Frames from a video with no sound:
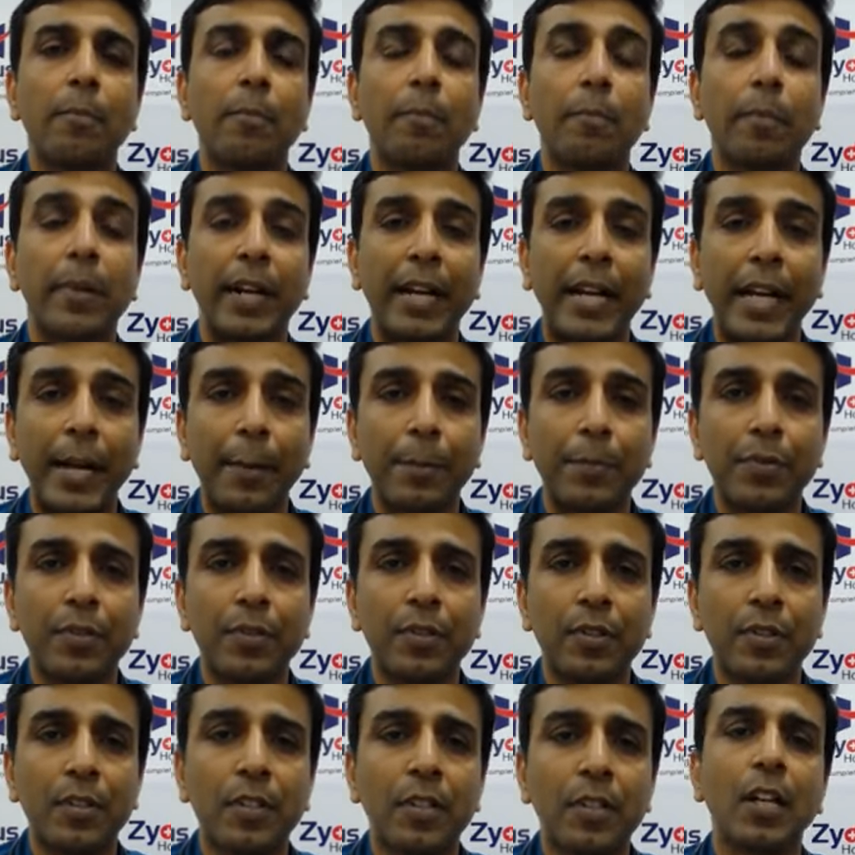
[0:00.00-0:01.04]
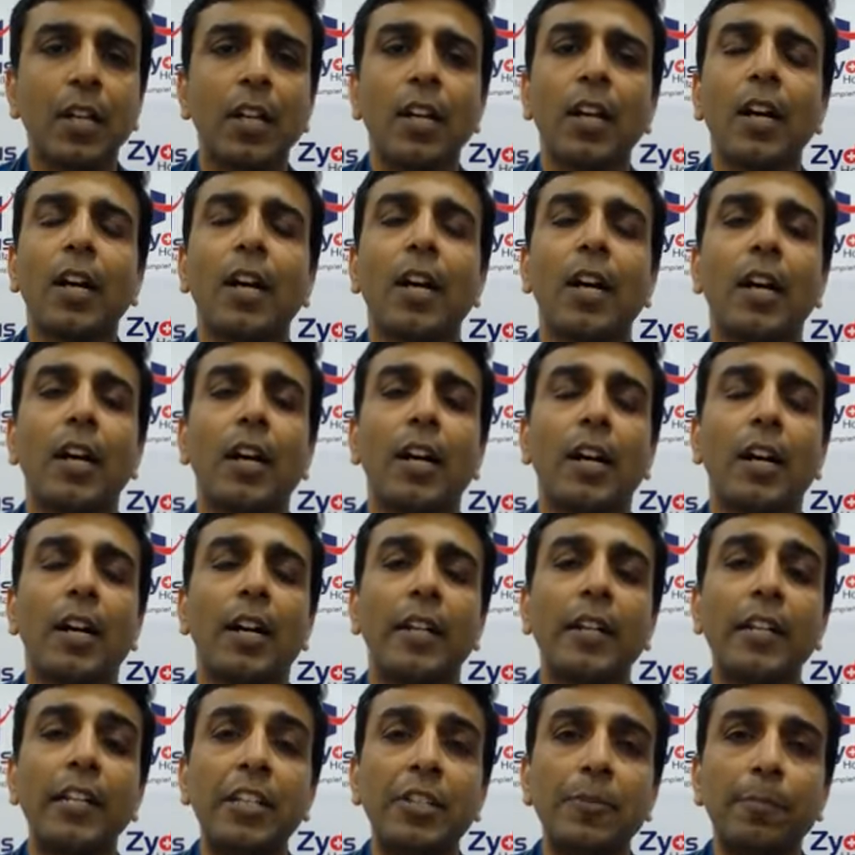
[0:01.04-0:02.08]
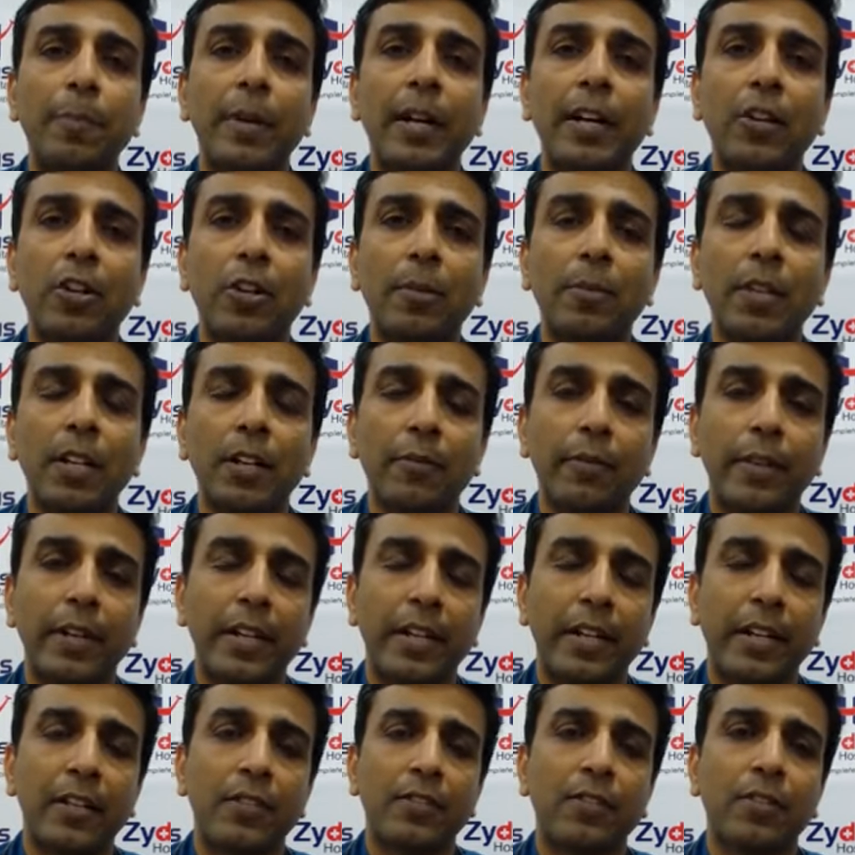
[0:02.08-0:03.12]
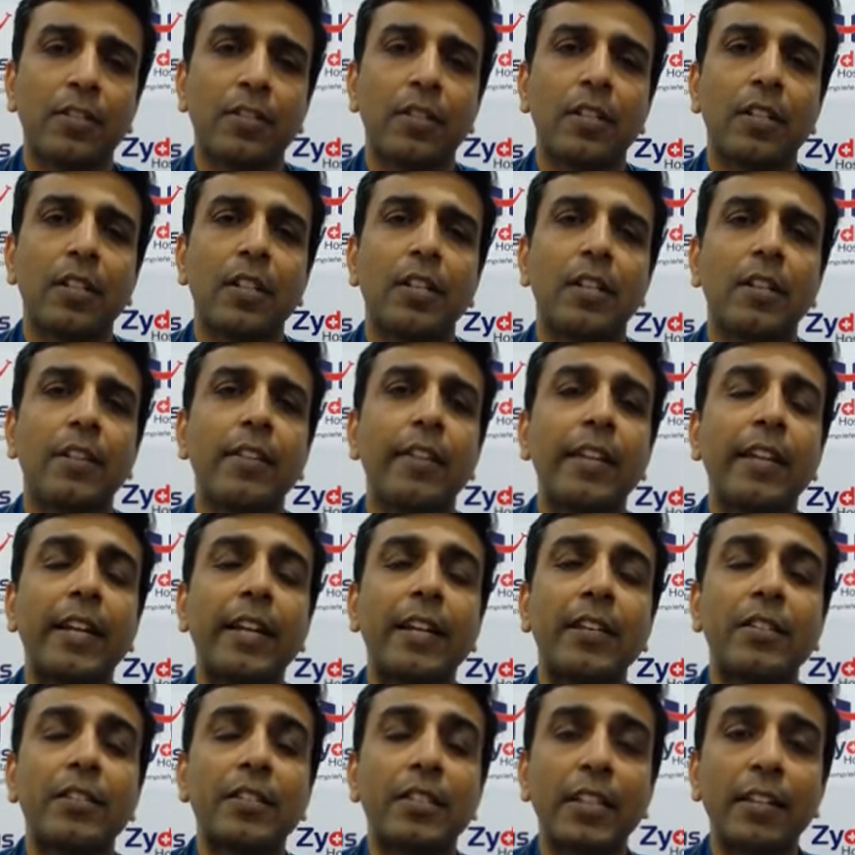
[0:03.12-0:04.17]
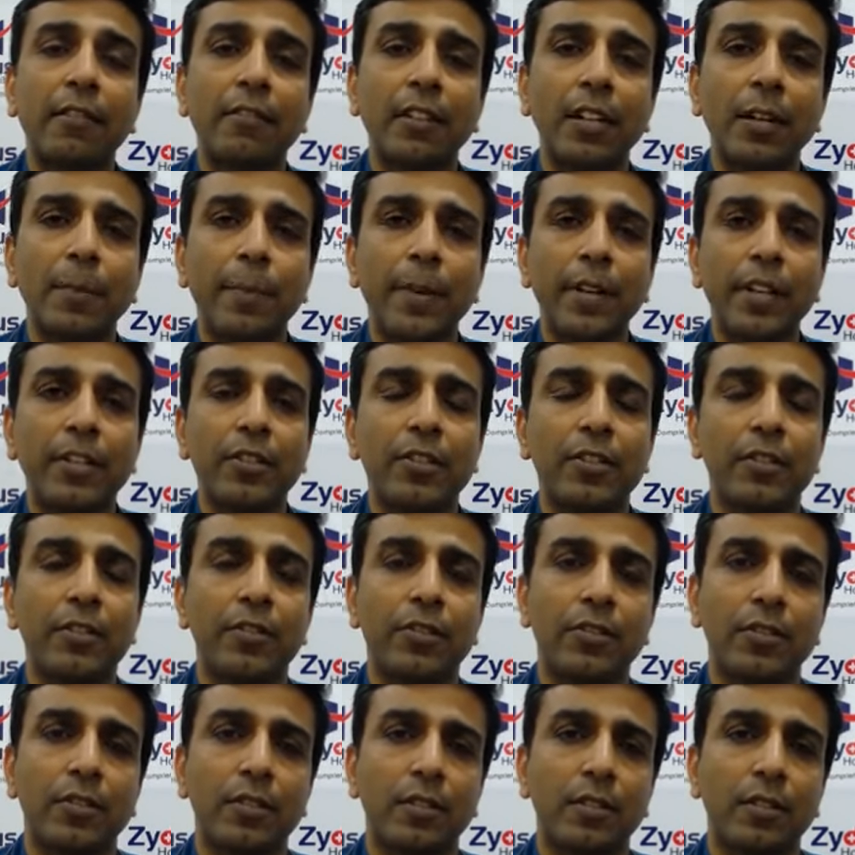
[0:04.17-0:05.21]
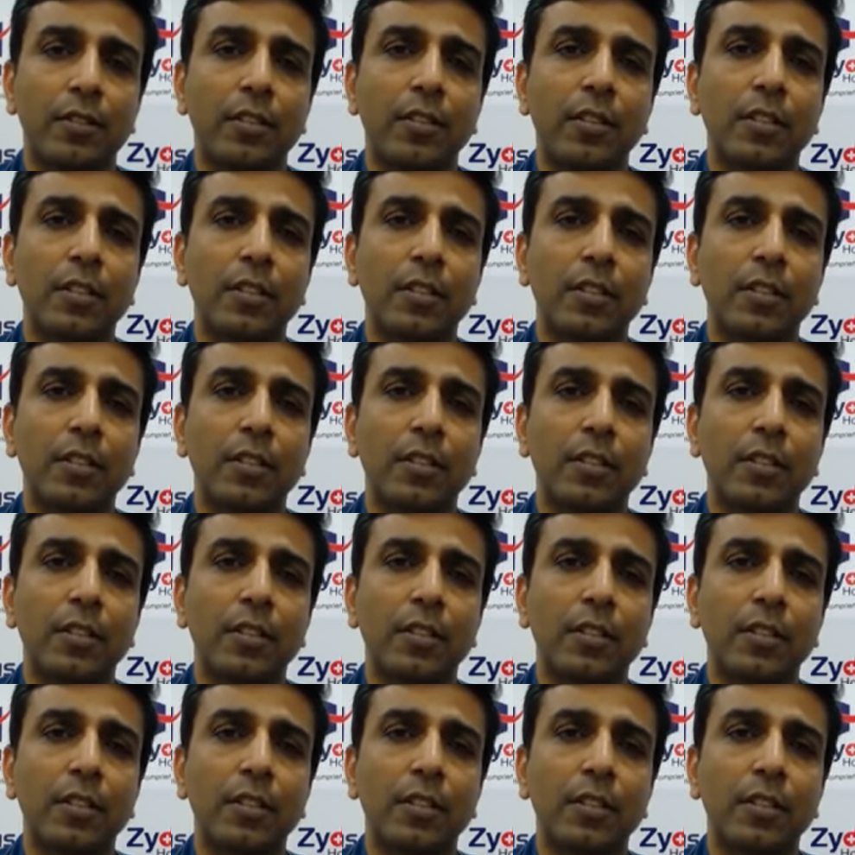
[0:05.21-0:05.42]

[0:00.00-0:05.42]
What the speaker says: Perhaps despite of the awareness, there are several patients,